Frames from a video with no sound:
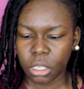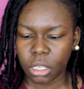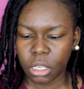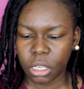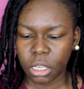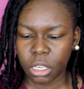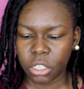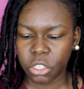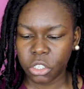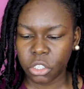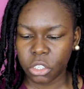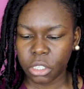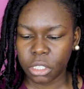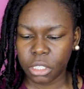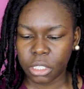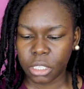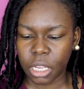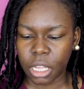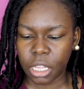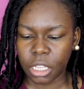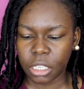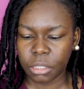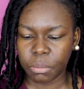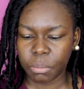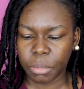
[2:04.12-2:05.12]
it just
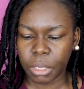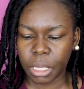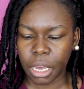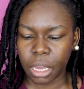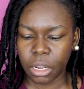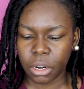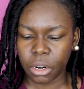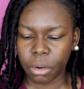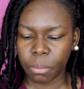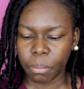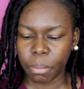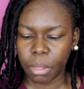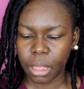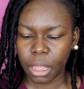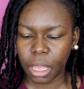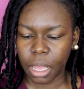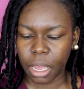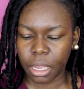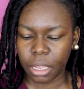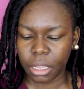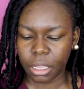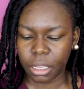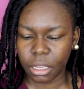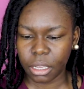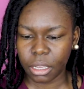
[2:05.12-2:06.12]
tells me how to
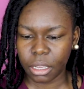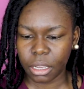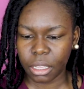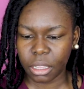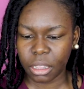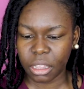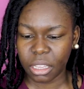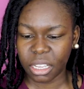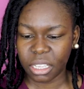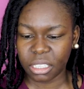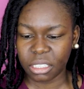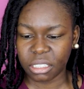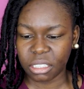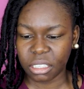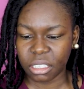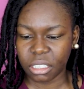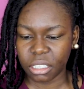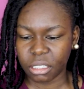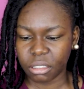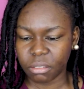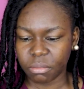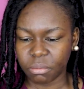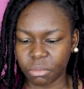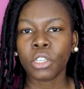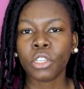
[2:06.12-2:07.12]
apply it, and that's
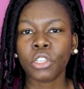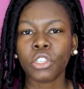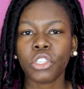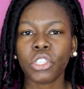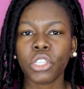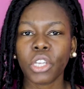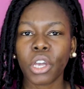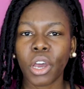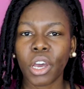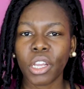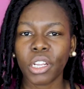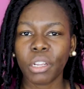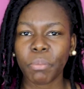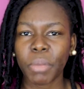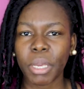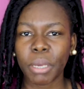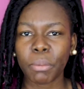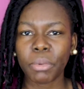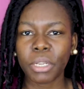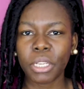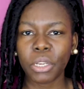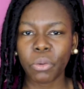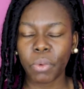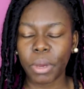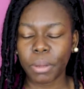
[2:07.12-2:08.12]
it. So on the
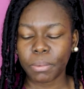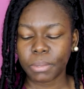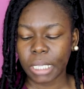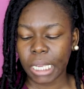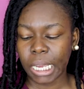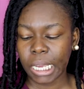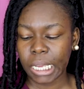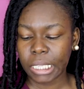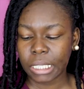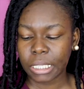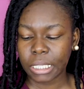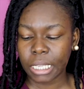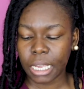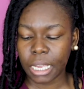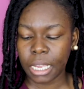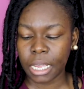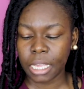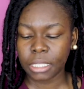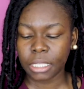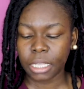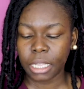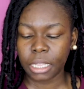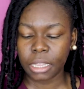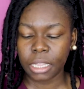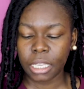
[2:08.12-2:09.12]
Maybelline website it
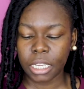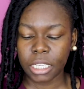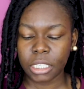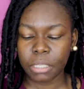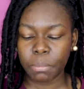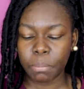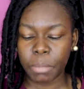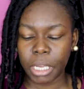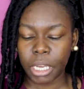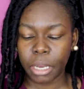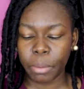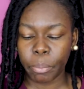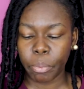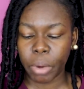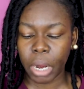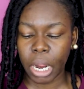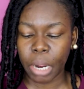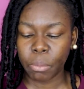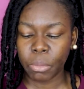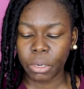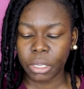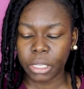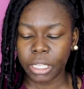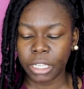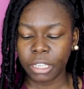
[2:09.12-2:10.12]
says, this makeup
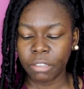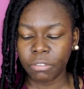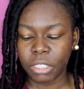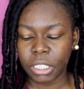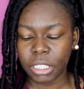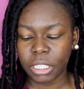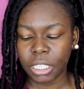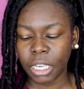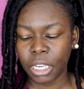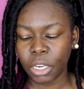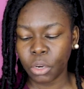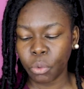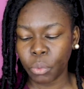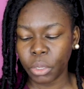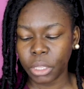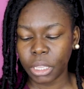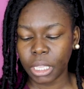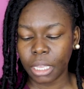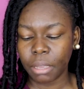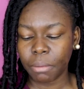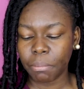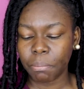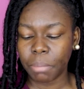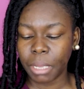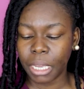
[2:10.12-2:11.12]
primer leaves skin with
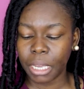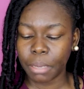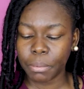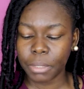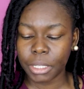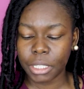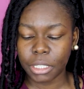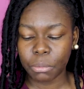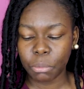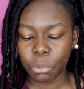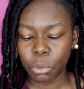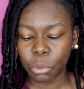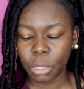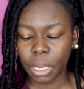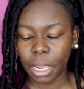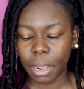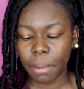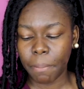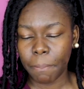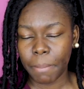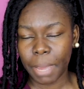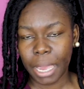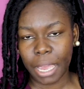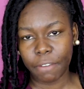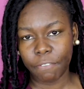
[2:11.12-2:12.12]
a baby smooth
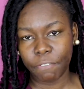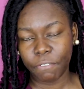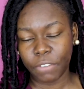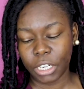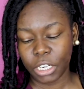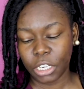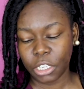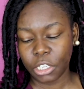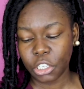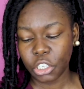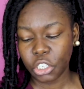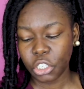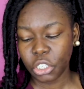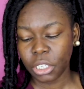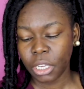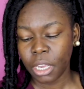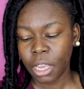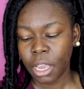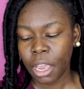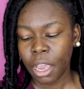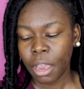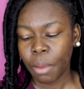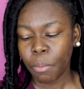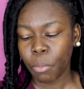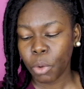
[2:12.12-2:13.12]
and matte finish,
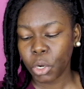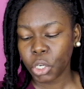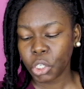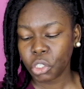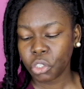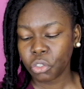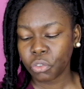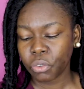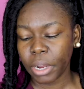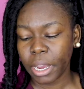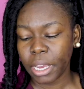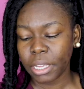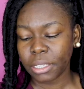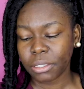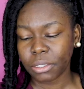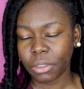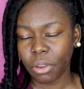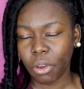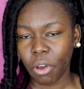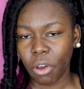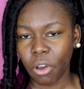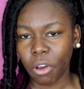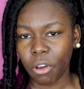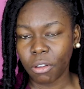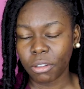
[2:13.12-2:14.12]
moisturized
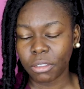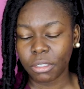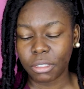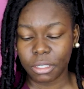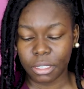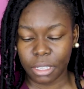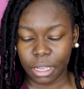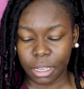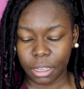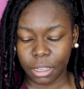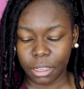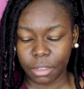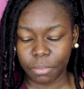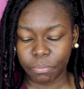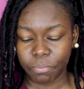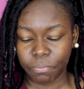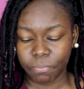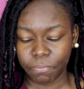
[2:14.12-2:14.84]
all day.